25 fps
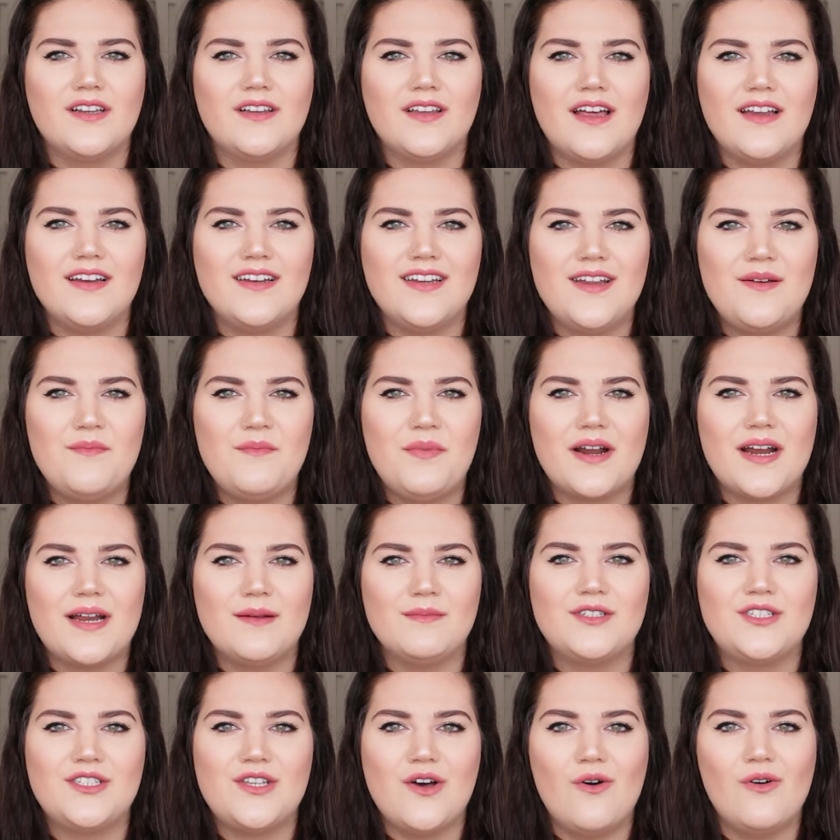to London, but I'm
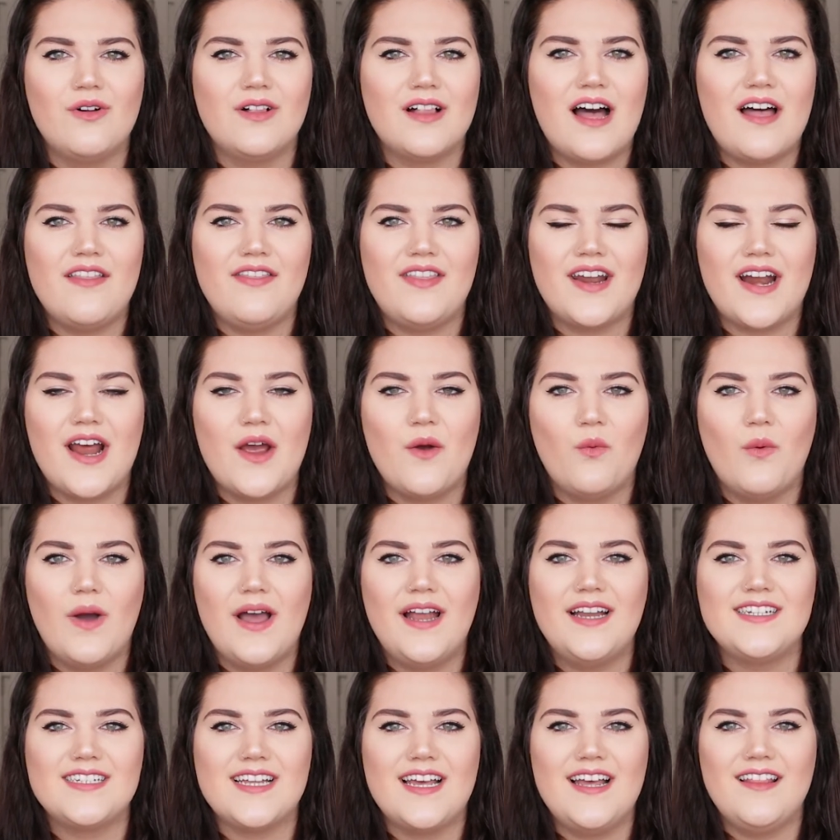so glad that I
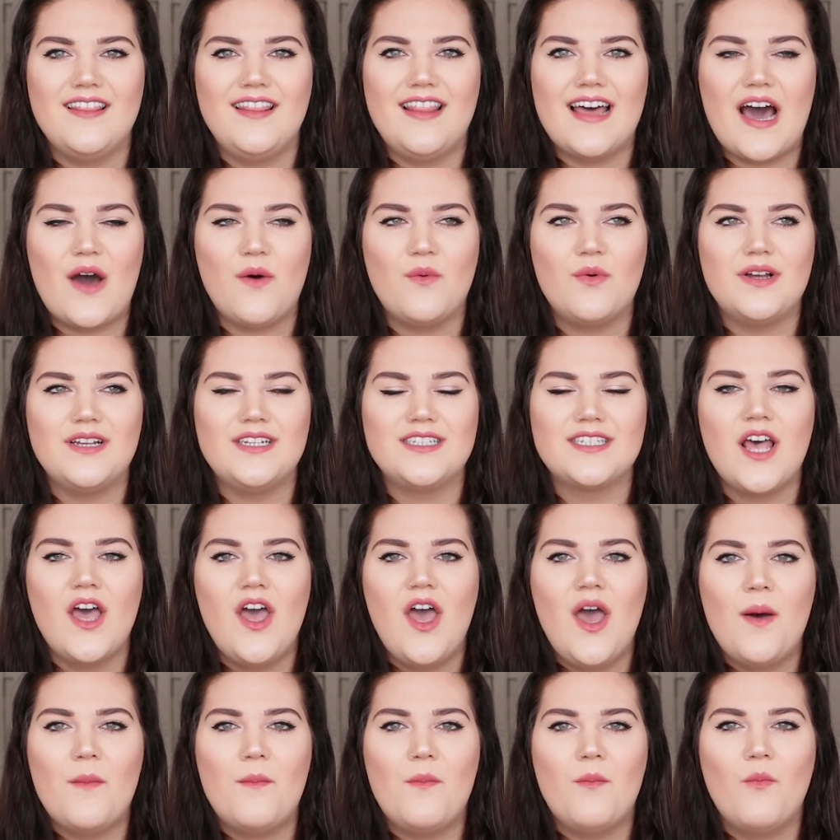went, and that was
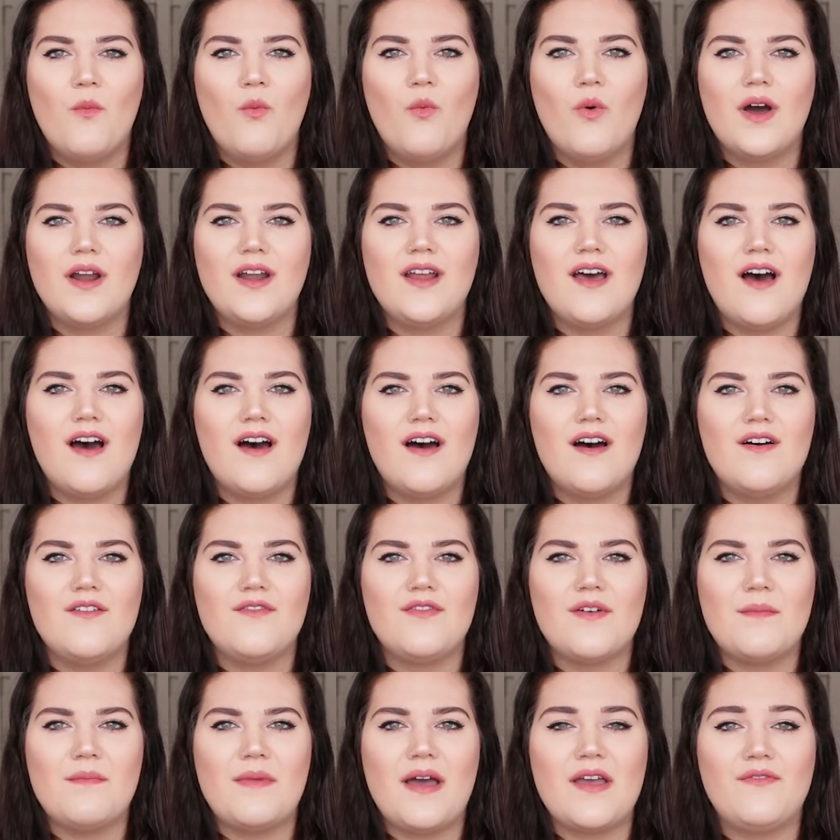one of
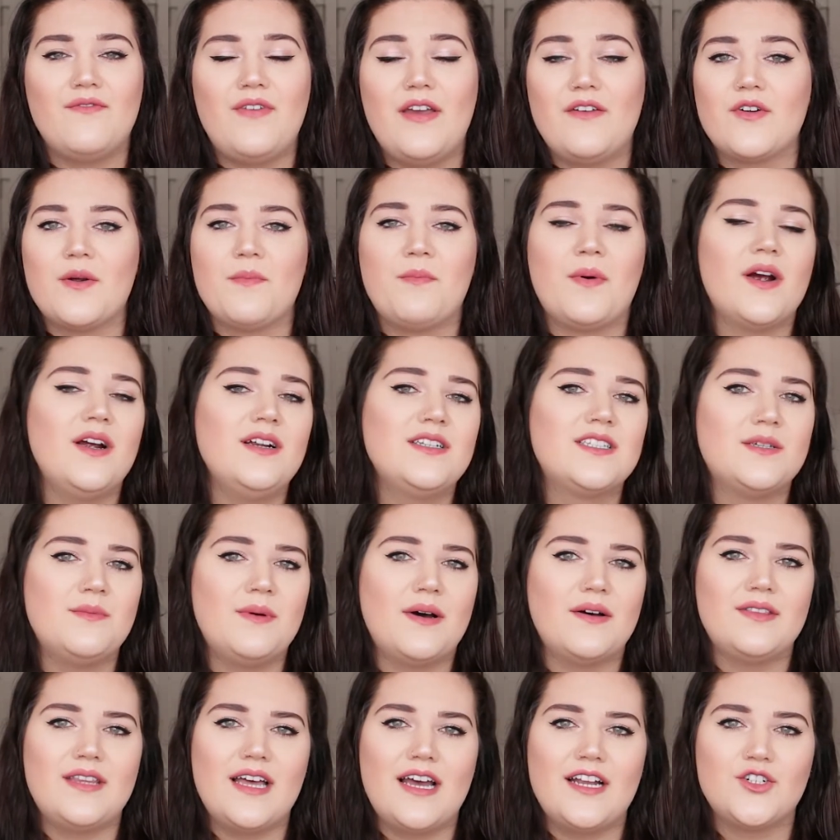my favorite parts
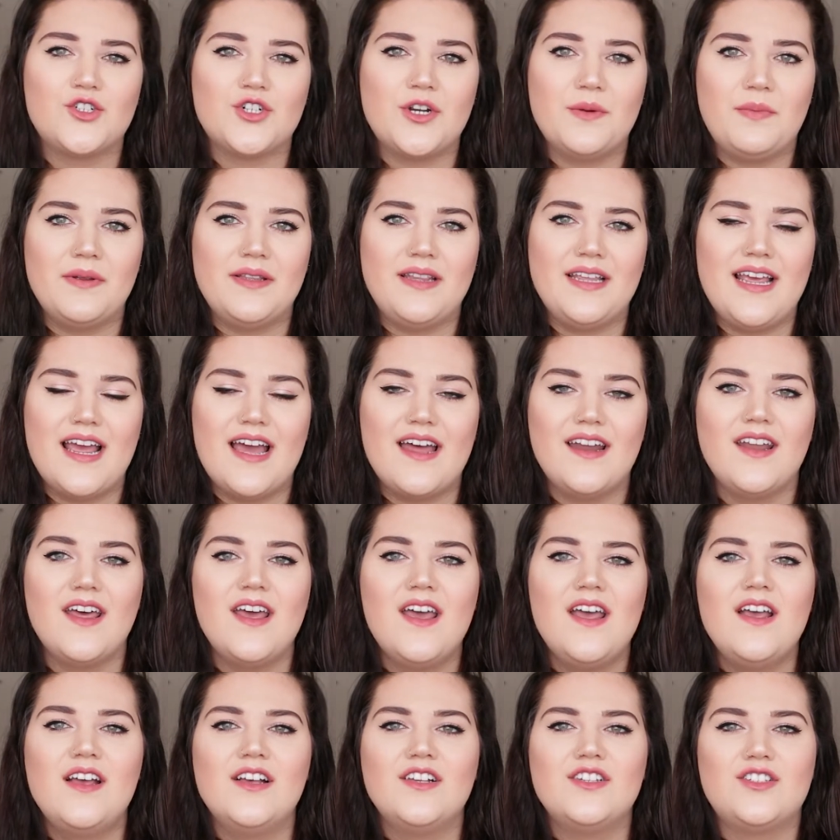about that trip in the end.
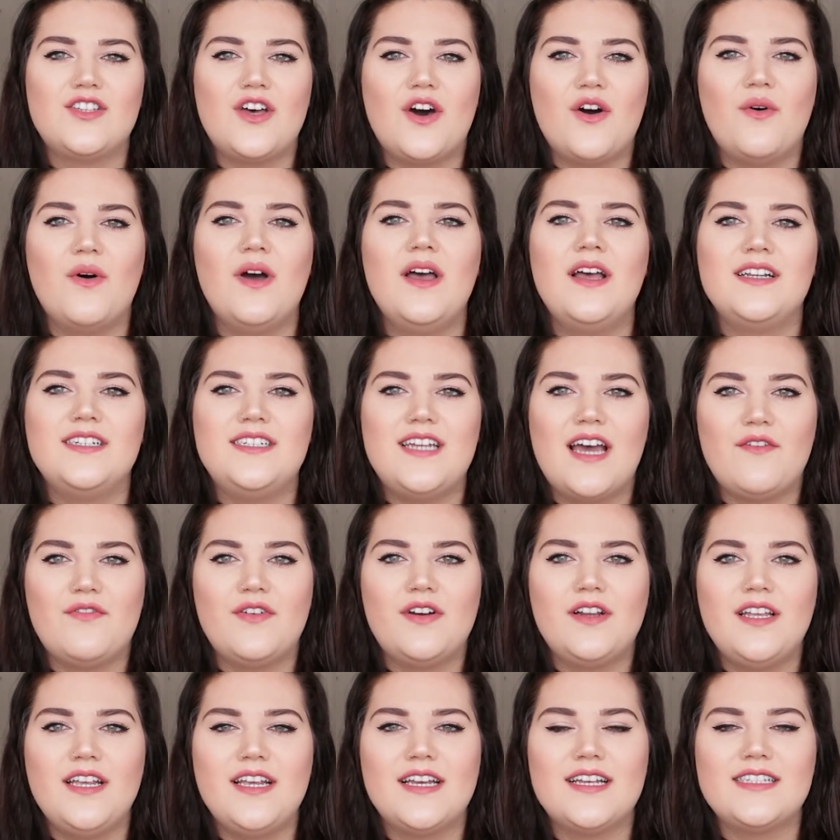So
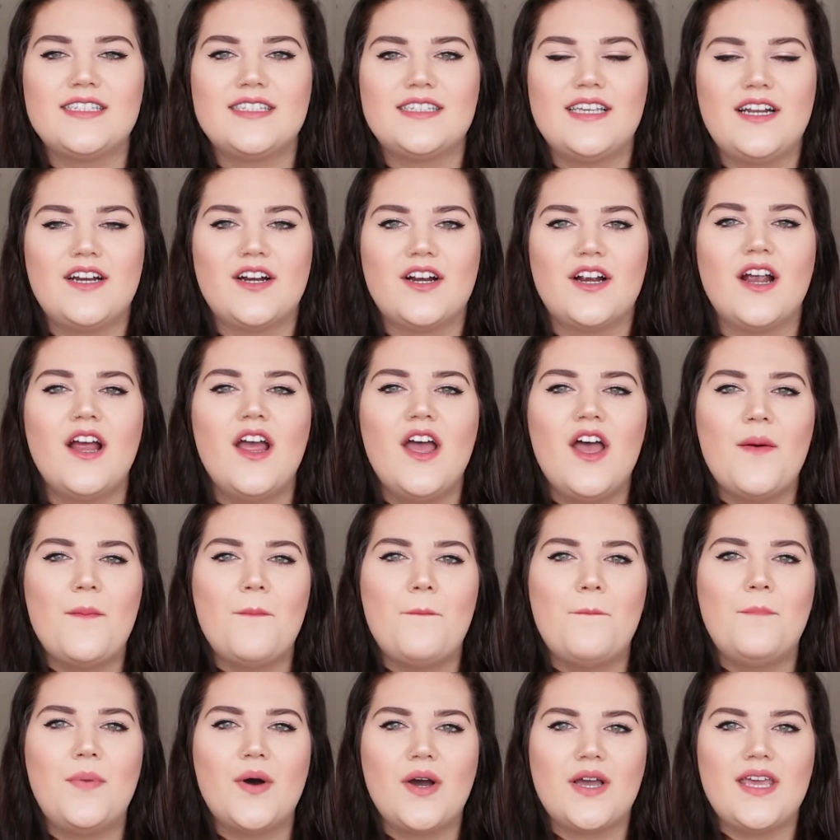definitely consider
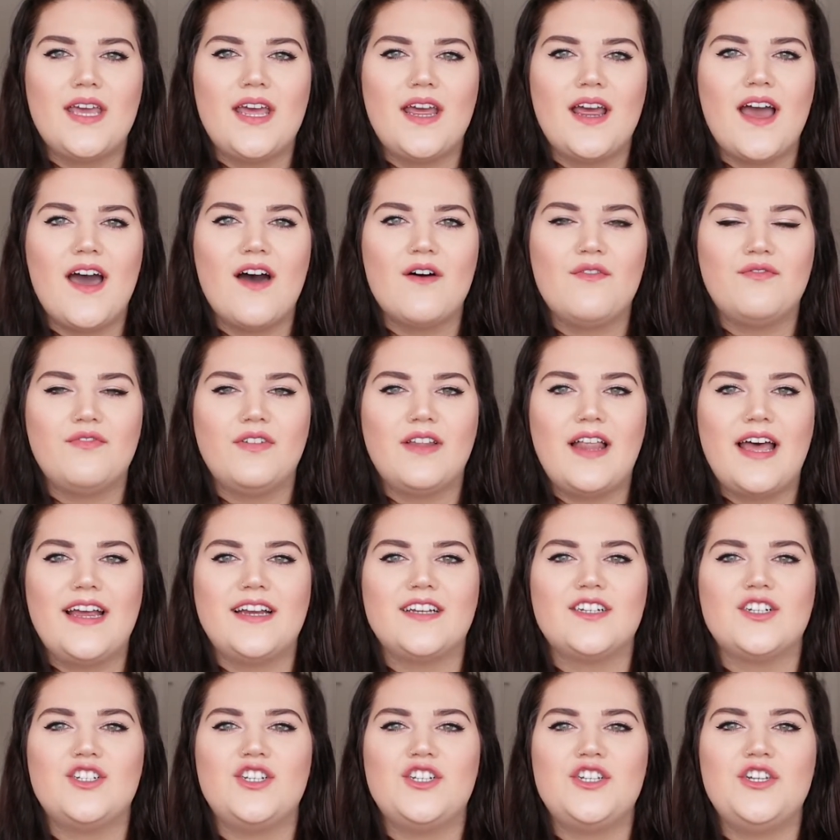booking a
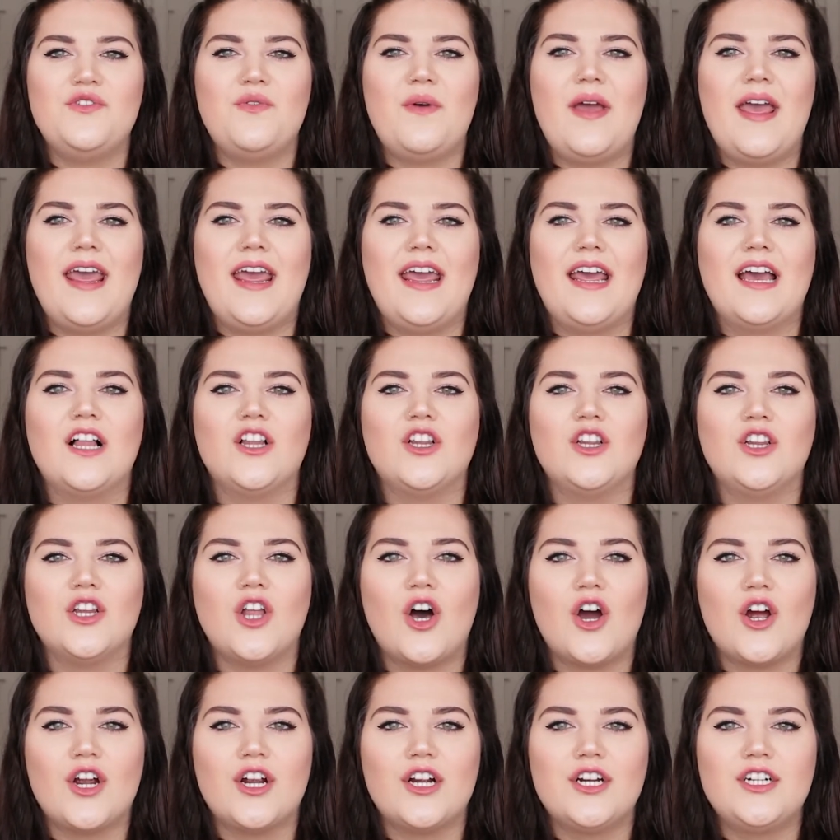flight to a
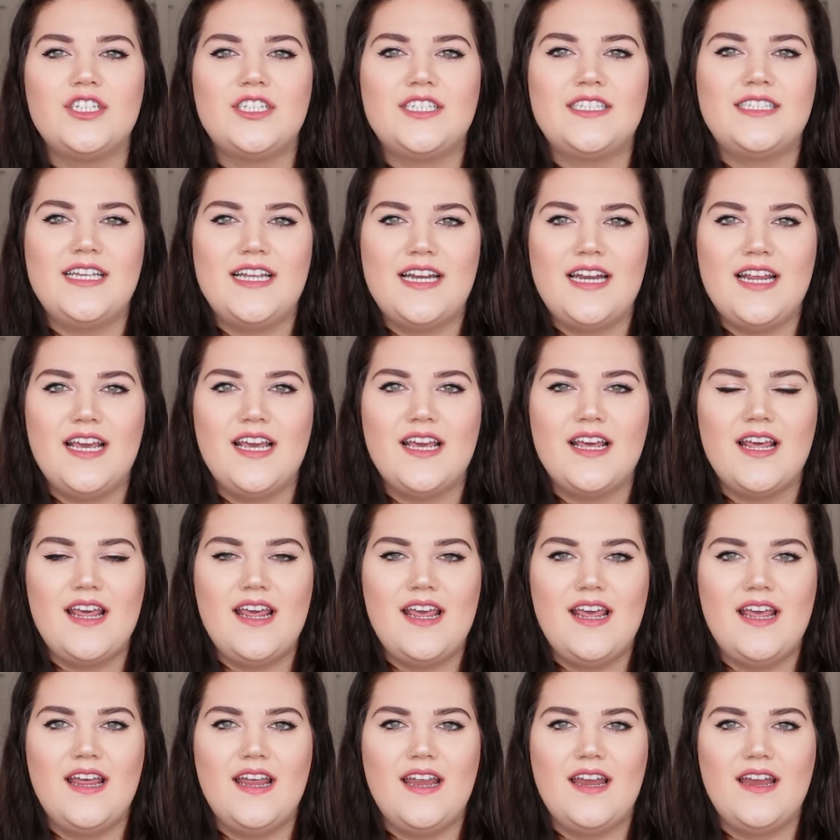large city
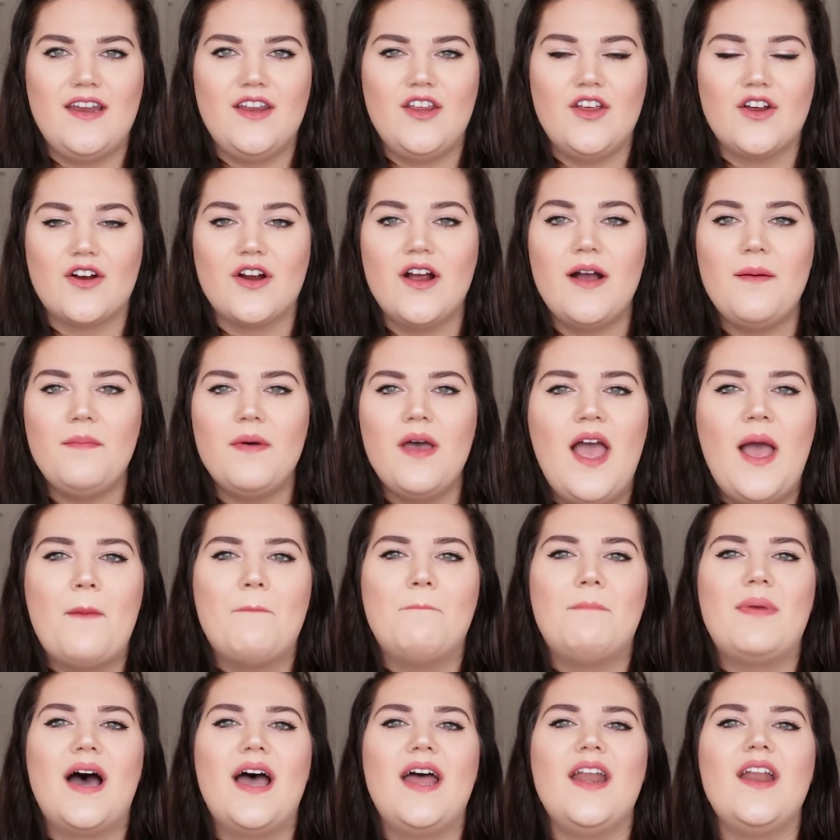in Europe,
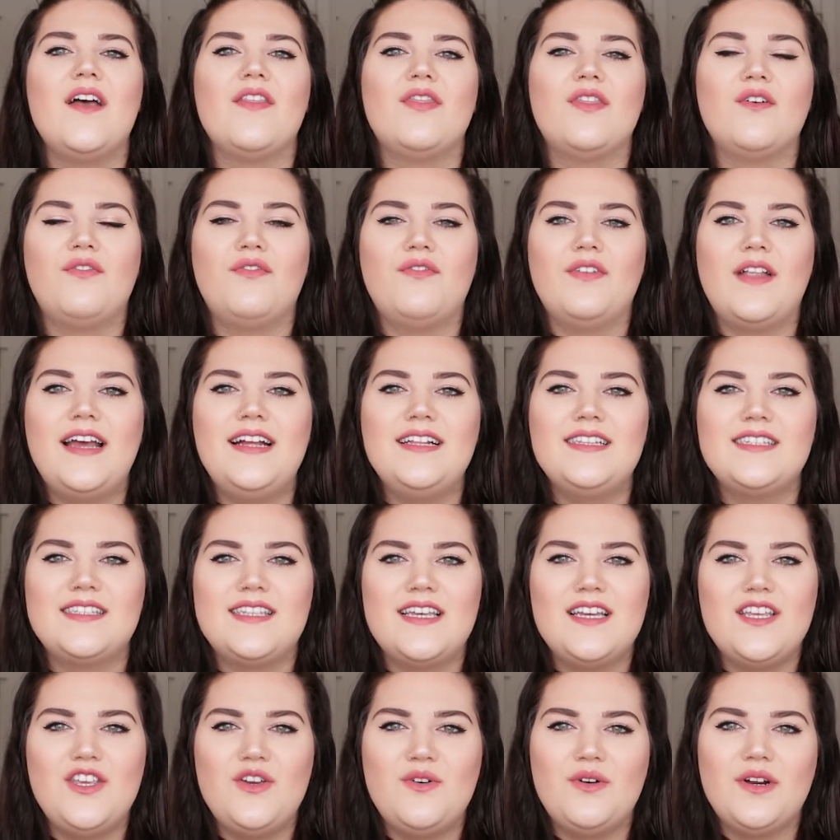but the flights
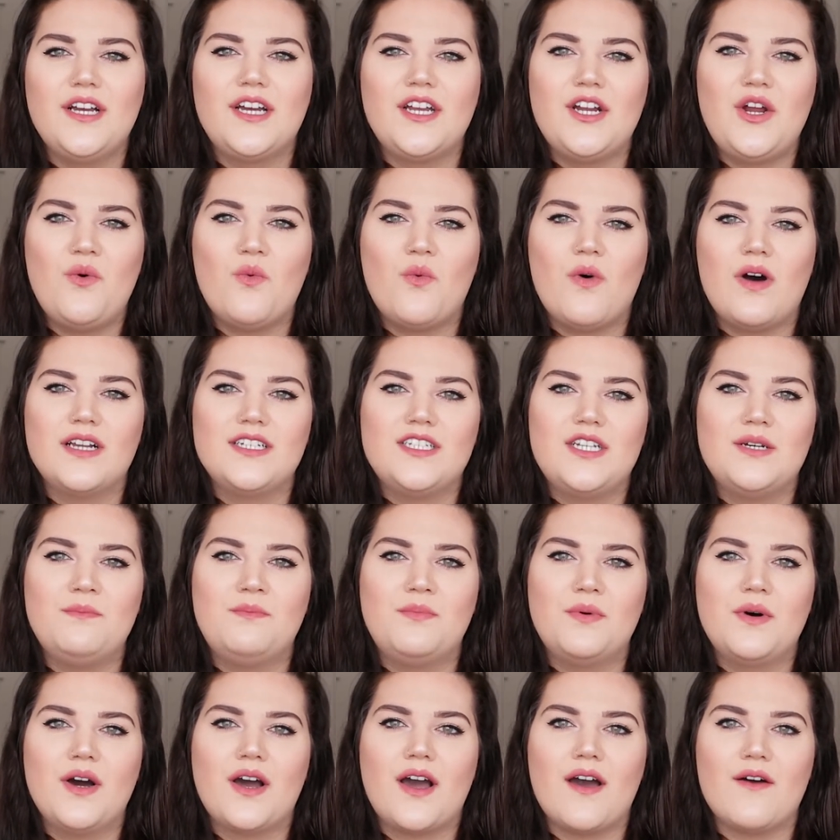that you are going to want to
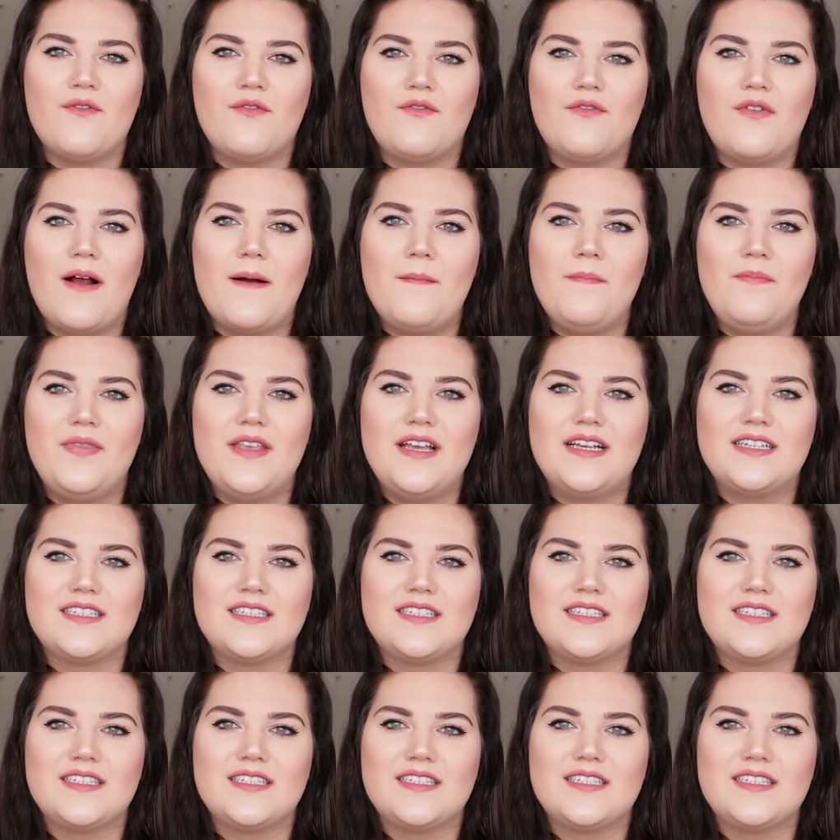book from